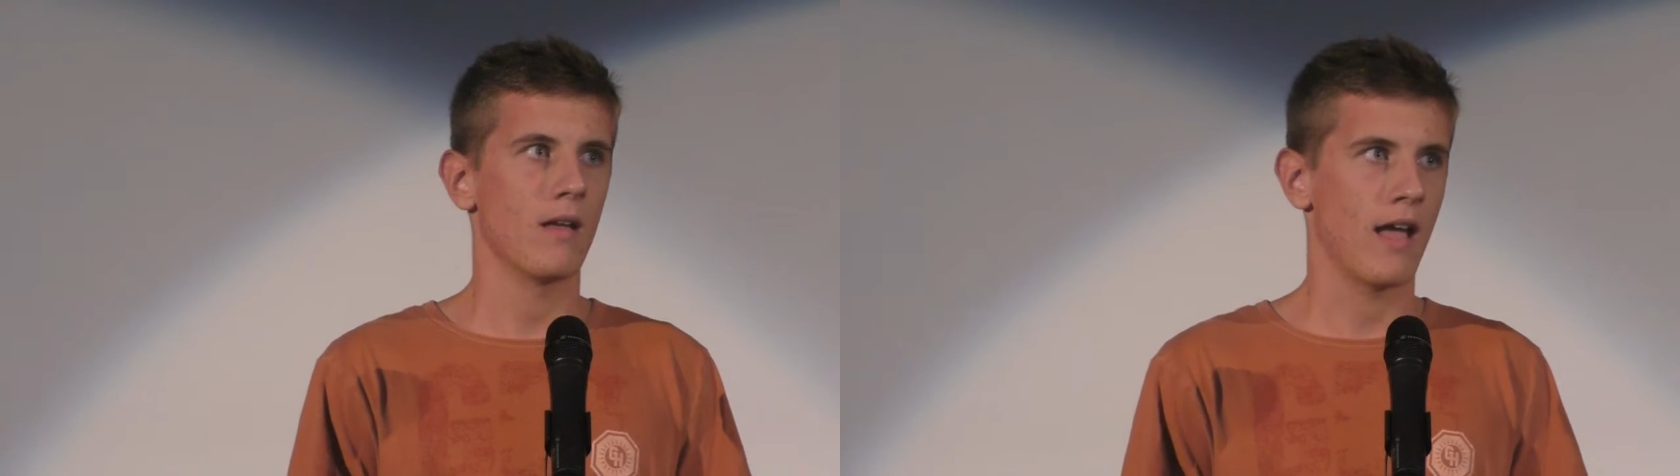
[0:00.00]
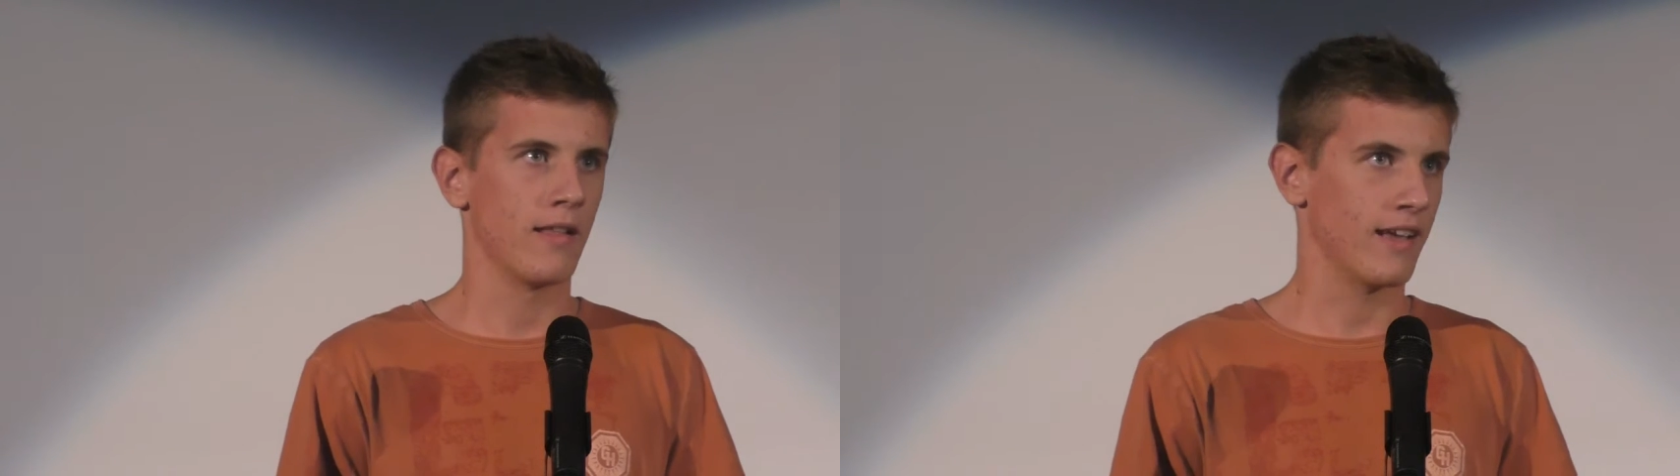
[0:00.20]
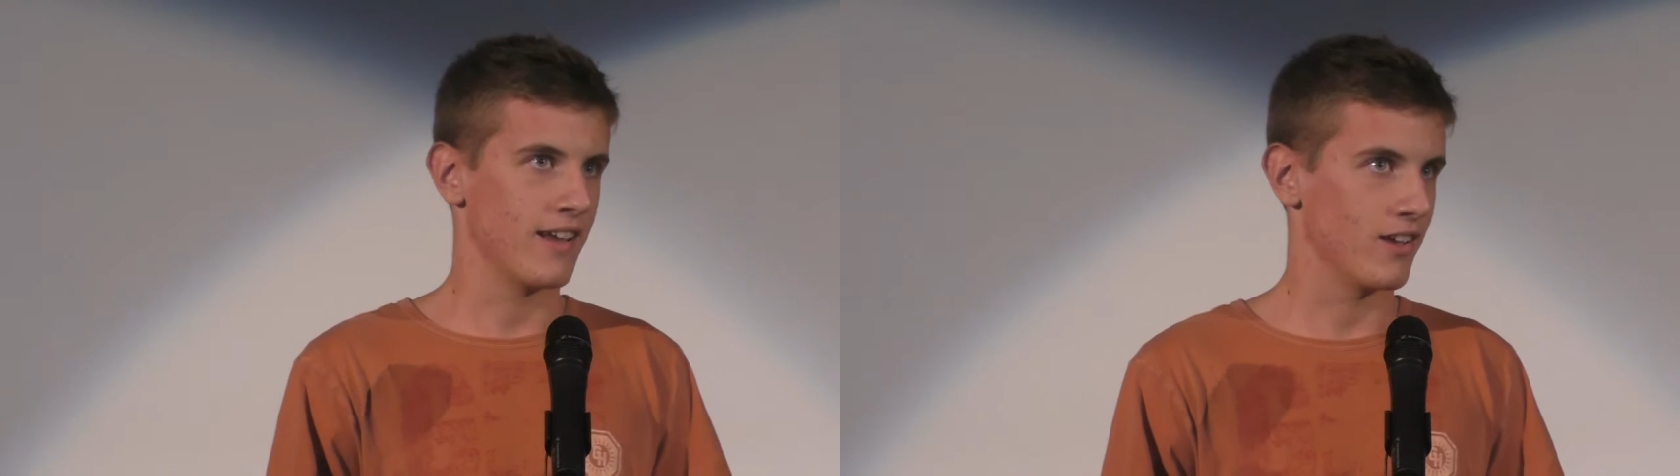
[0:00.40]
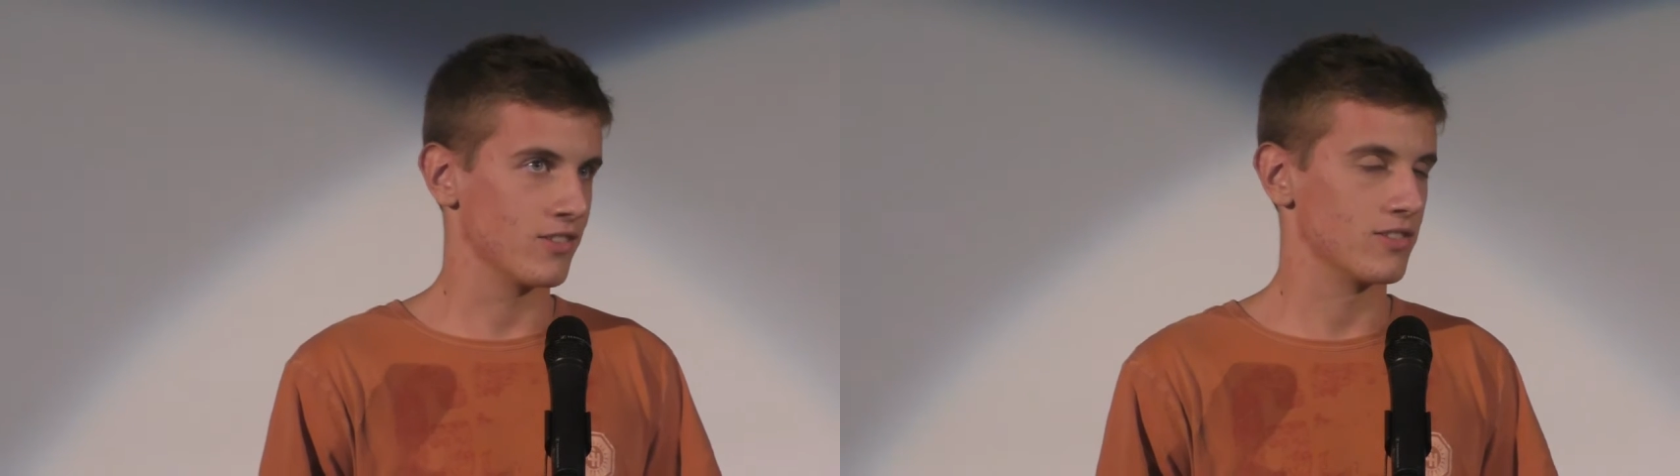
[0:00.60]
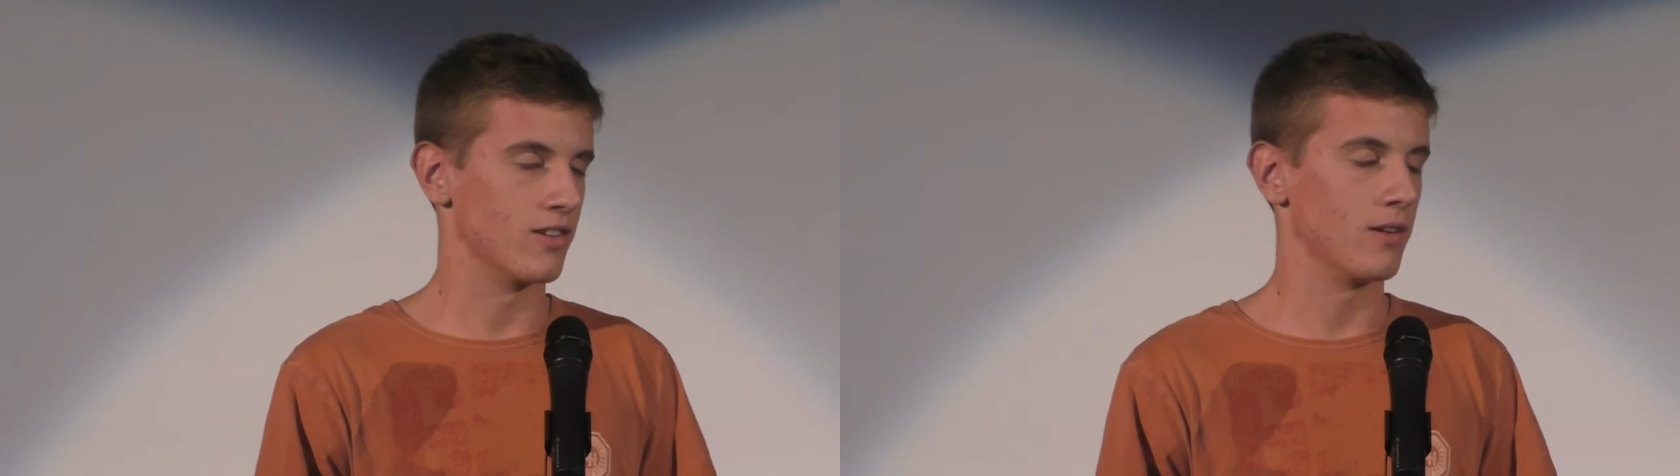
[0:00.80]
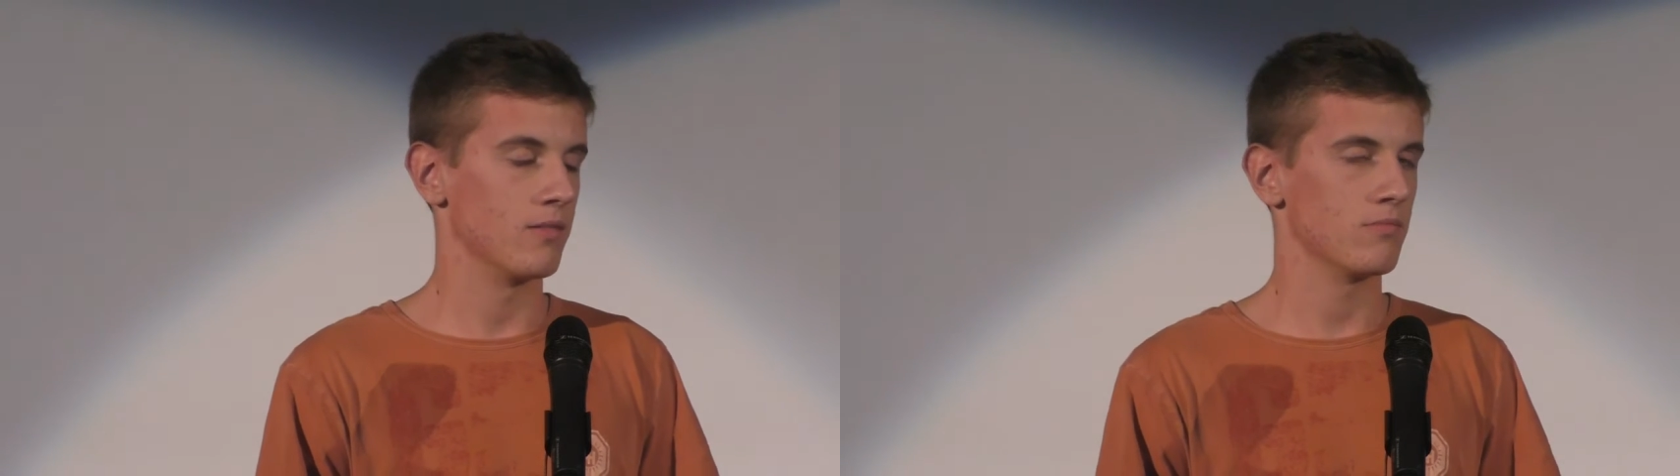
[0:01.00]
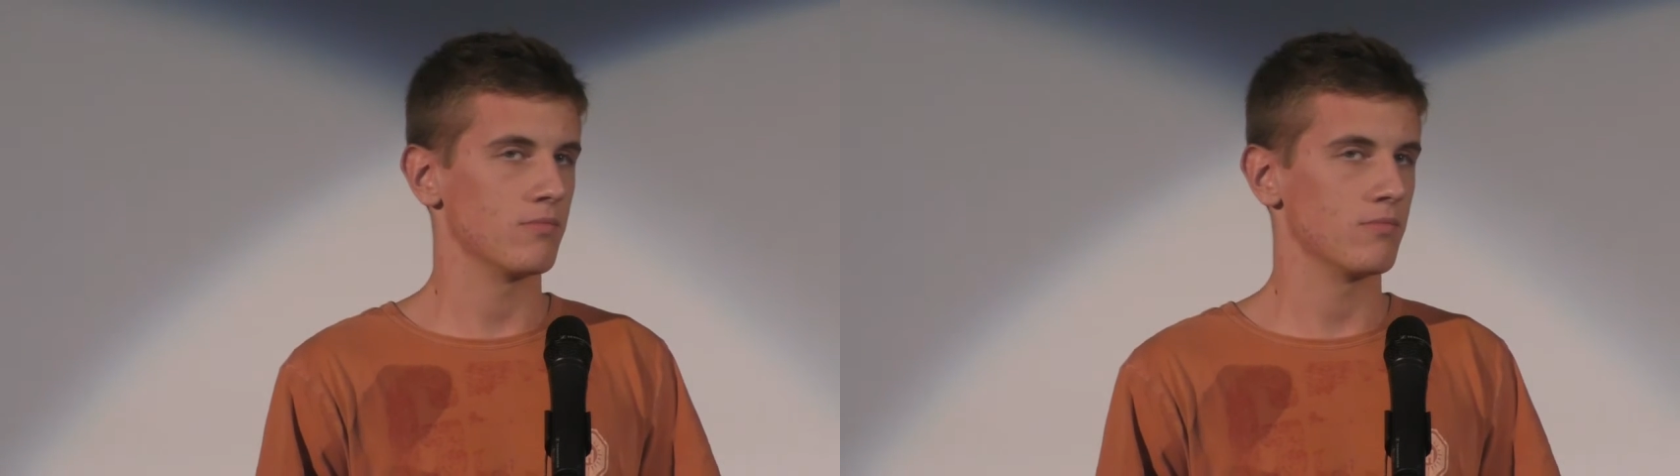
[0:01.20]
And I answer,